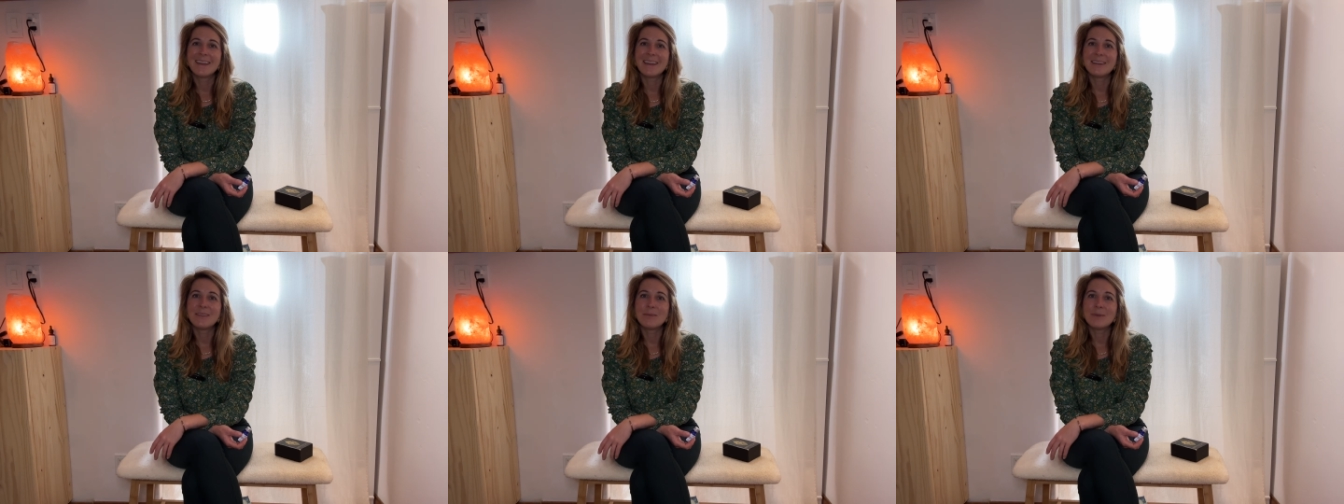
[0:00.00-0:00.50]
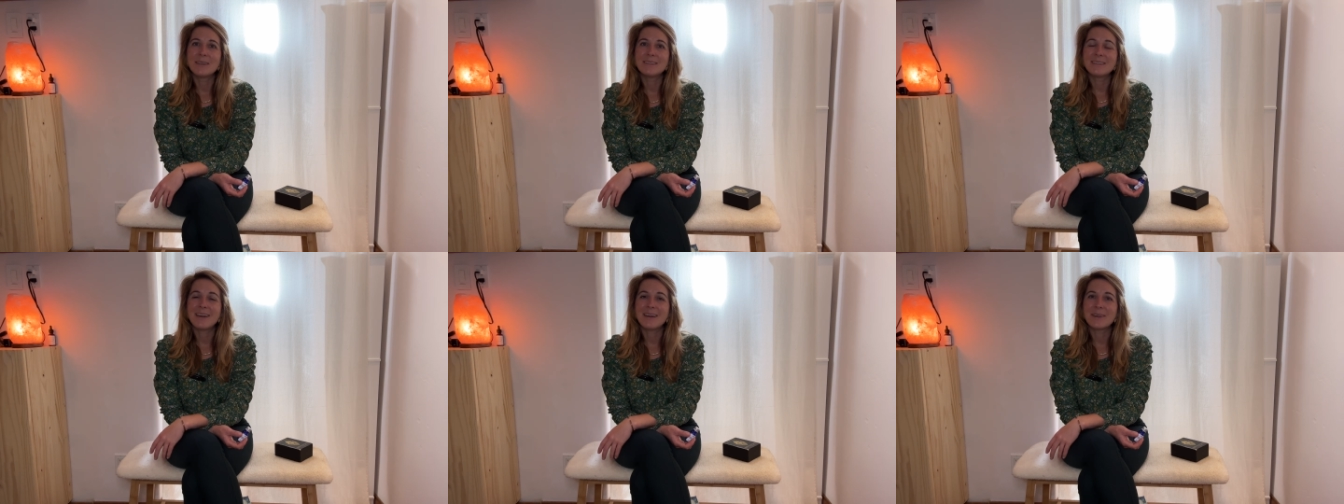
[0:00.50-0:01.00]
And in the
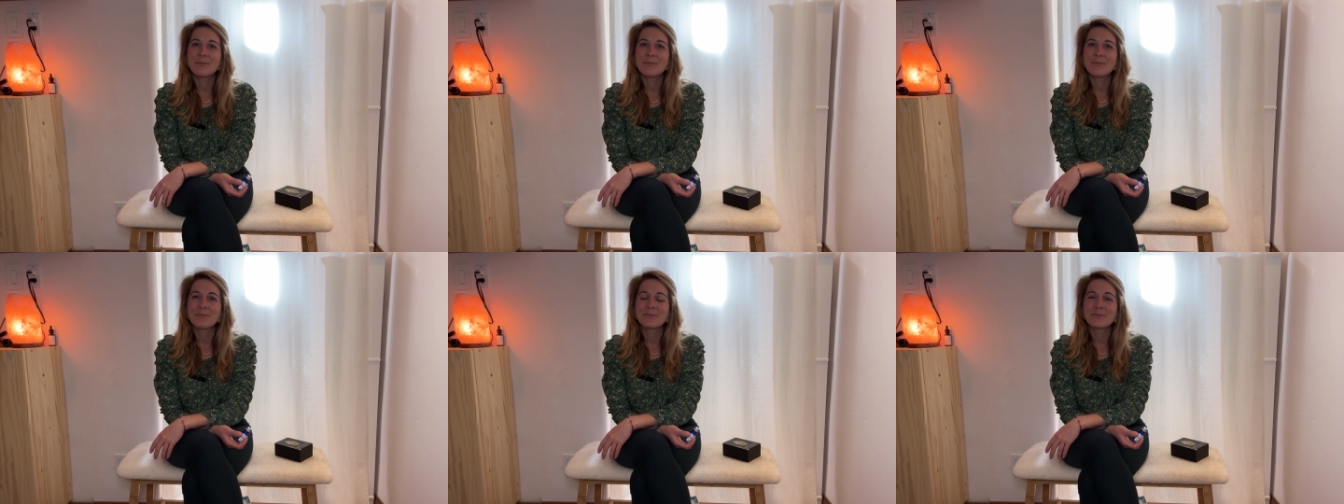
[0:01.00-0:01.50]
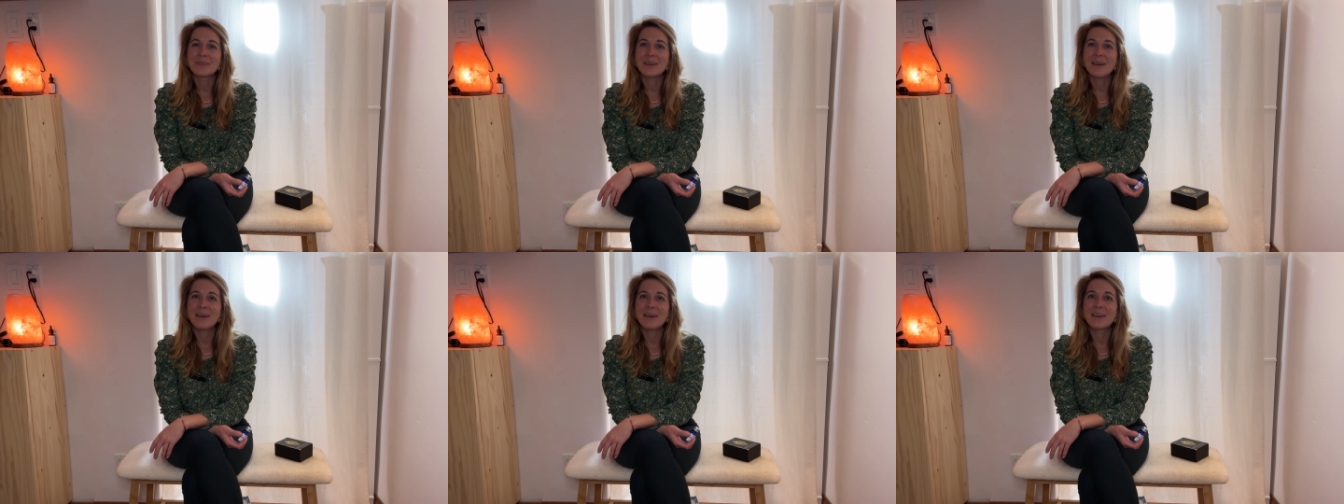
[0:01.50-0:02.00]
meantime,
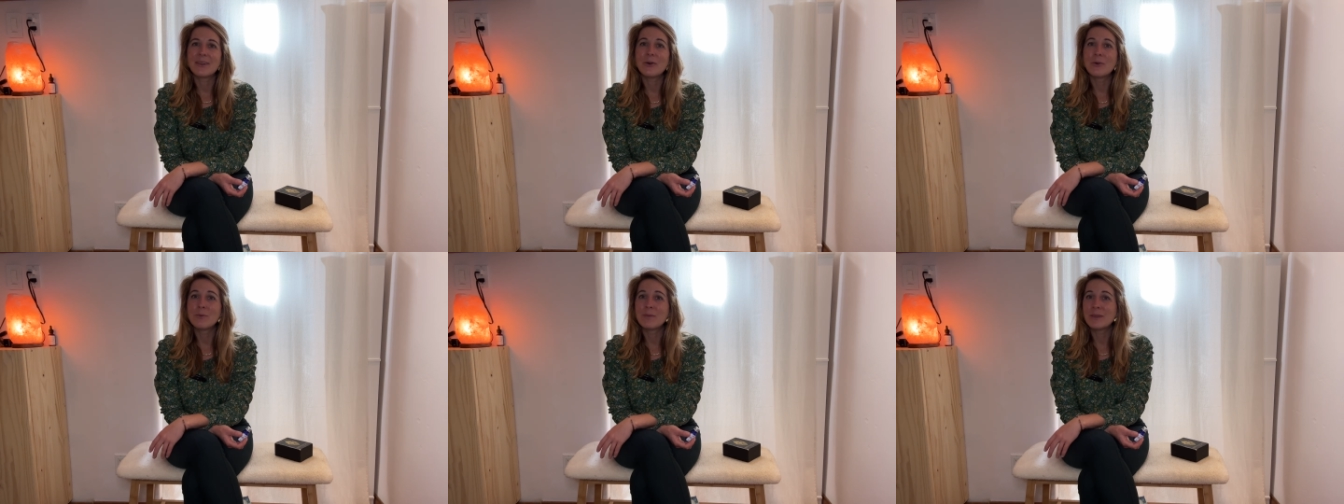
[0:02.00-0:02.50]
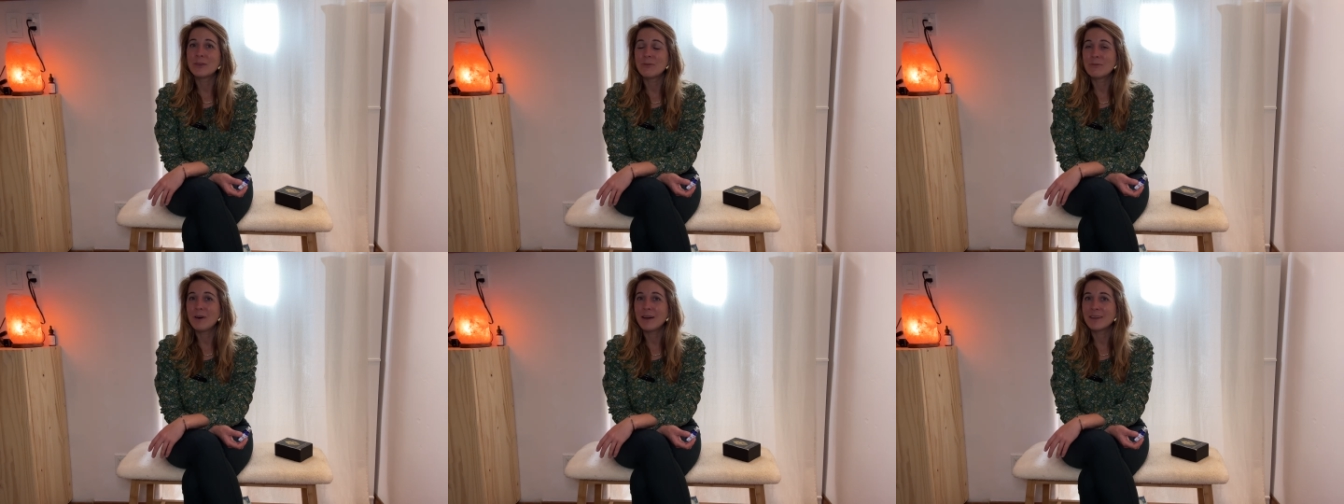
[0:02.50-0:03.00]
I hope that you
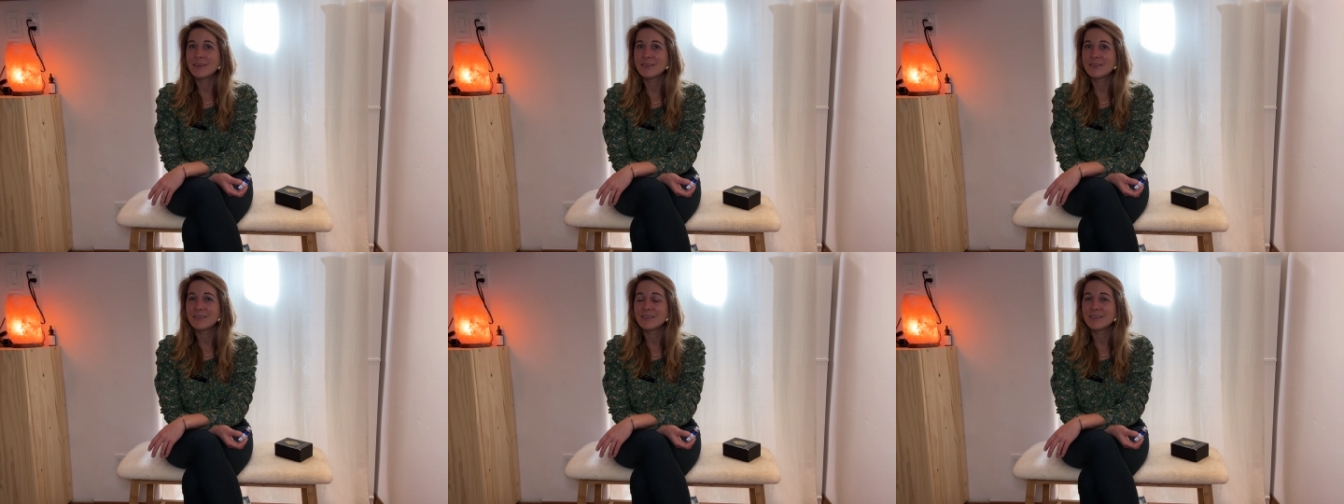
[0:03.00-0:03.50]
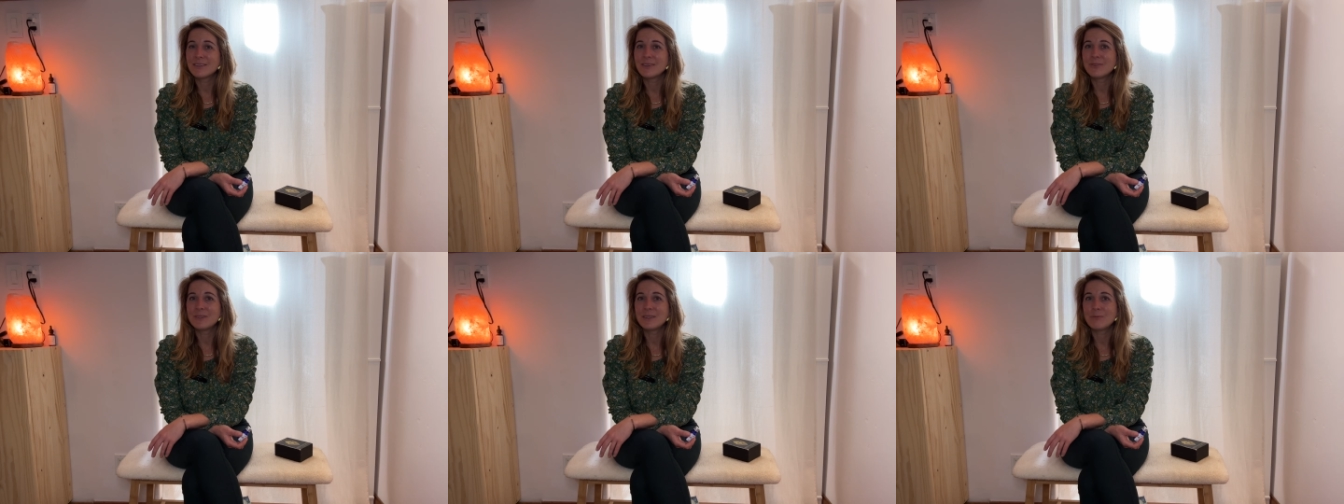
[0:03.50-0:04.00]
find
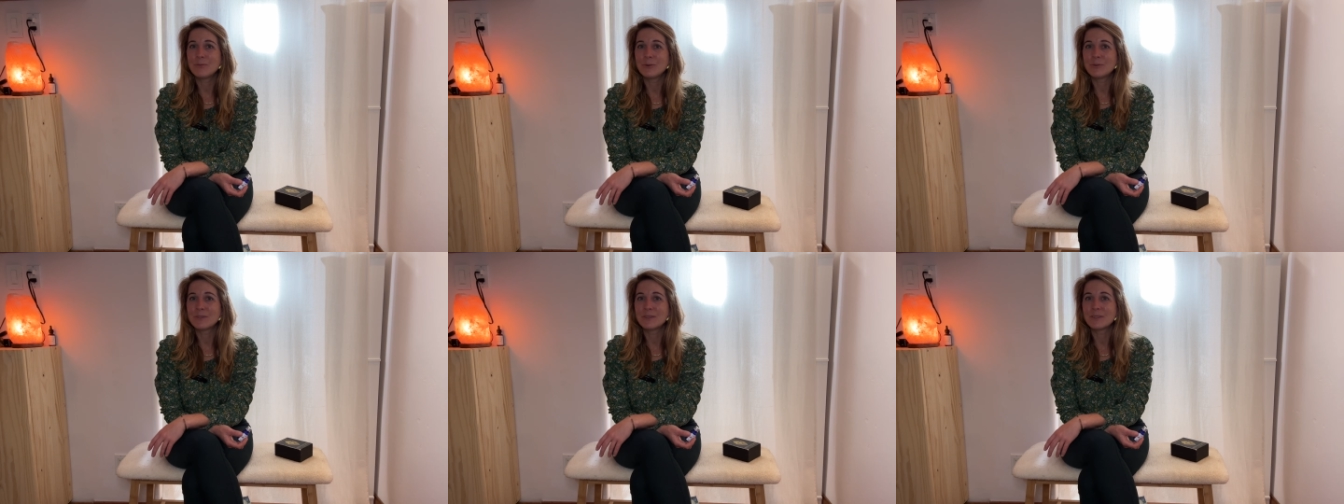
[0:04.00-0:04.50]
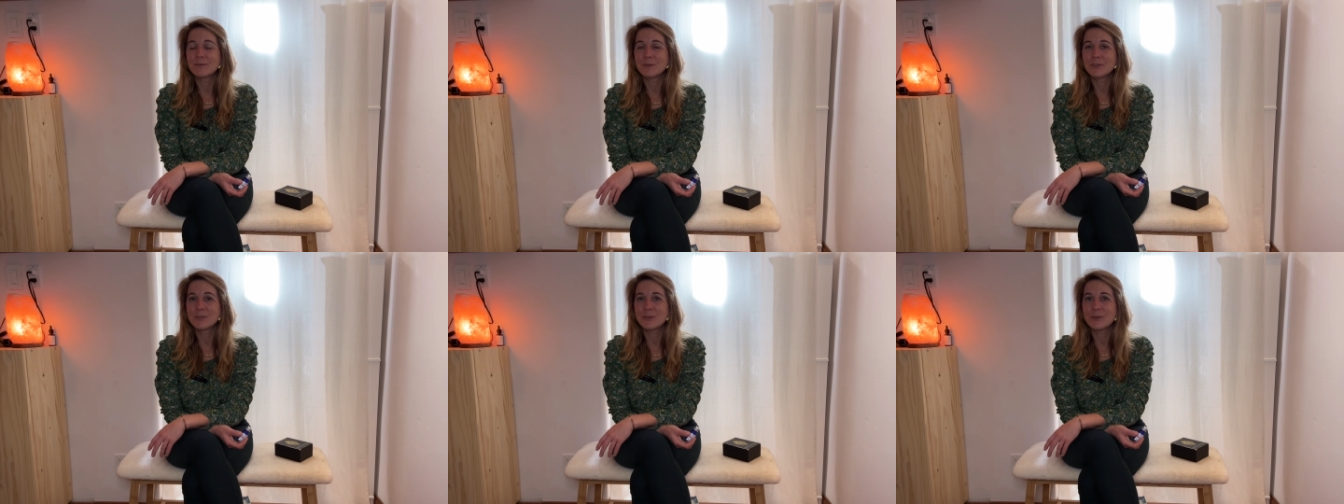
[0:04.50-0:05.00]
your deep roots this
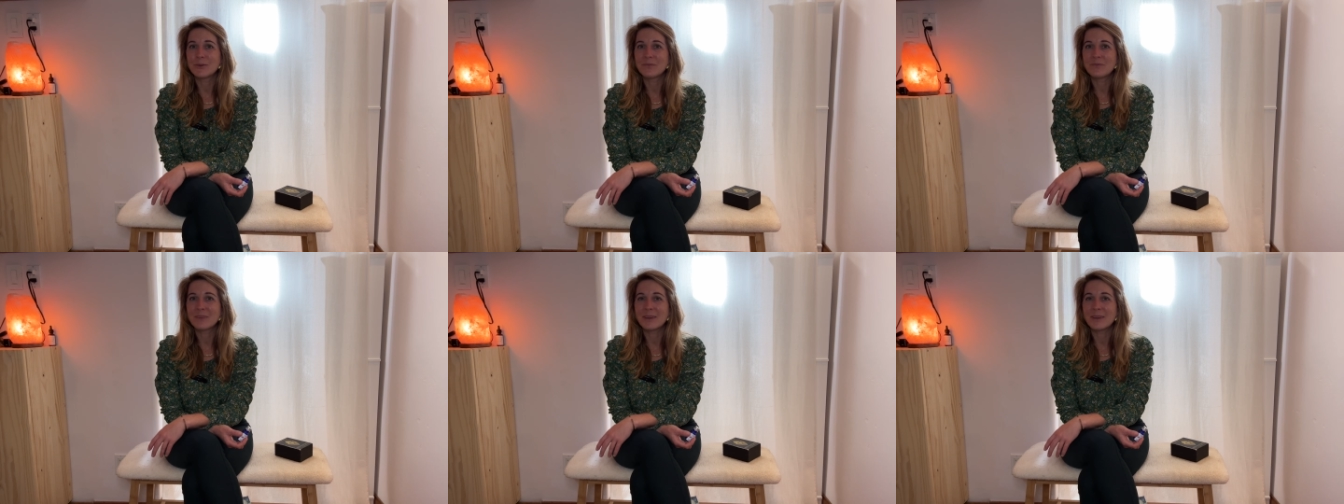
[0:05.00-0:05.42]
winter.